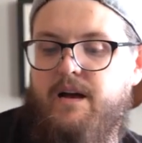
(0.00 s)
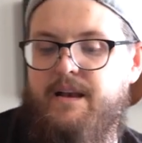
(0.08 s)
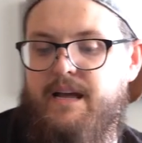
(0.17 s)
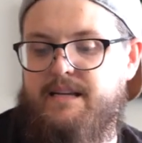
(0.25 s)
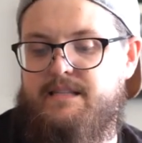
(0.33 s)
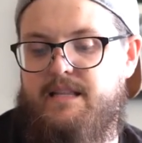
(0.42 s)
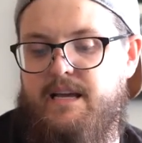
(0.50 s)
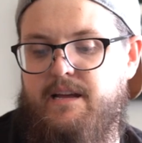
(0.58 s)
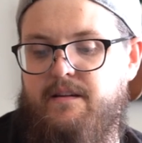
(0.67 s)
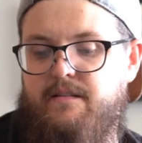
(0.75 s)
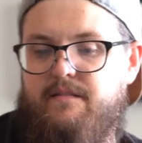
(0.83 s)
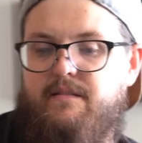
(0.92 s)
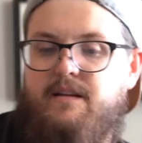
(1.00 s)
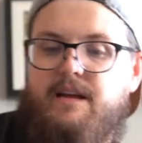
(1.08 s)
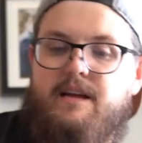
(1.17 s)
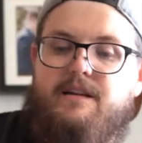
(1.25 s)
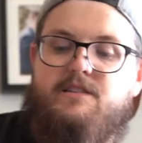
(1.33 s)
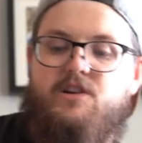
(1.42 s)
Next thing
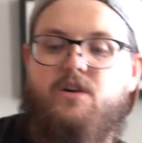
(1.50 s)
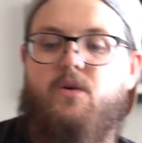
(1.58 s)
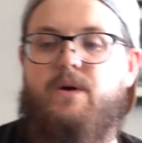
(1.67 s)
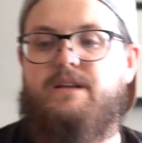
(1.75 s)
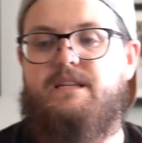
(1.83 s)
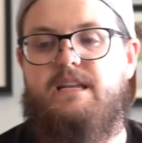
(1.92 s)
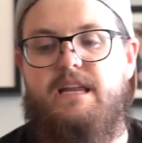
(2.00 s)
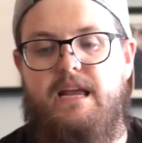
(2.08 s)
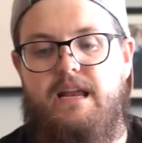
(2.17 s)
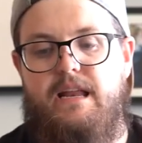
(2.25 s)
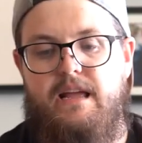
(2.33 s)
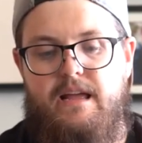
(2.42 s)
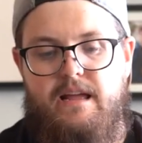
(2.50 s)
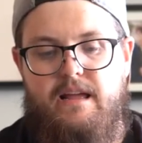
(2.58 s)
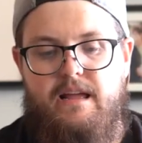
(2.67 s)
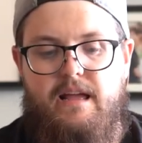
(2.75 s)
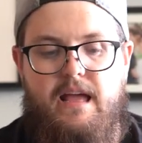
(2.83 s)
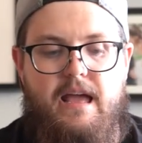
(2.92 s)
is you're going to need
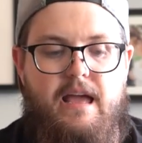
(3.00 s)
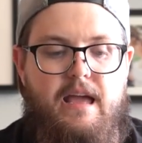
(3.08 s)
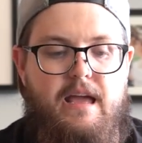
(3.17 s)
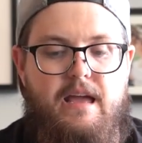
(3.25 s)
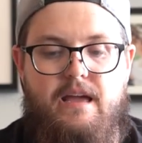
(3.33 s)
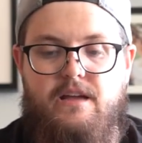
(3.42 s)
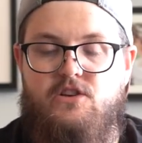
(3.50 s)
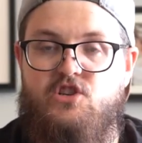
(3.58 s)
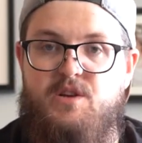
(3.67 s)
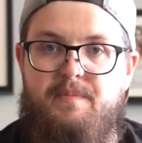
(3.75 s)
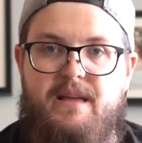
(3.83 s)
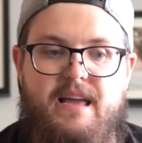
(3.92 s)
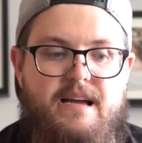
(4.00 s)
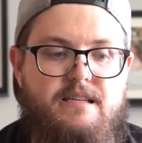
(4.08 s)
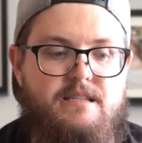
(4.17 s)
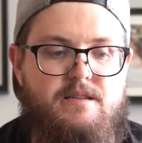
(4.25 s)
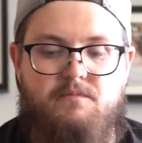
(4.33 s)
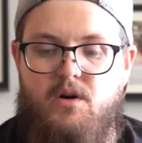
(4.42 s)
a
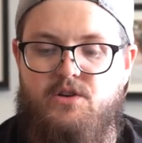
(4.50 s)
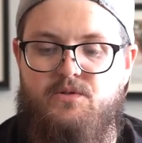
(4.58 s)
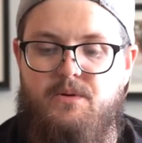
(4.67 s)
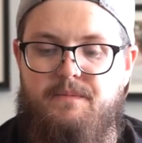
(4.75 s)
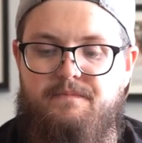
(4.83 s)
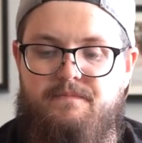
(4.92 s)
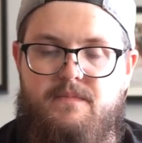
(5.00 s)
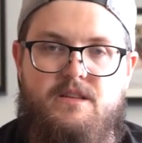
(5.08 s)
GPS module.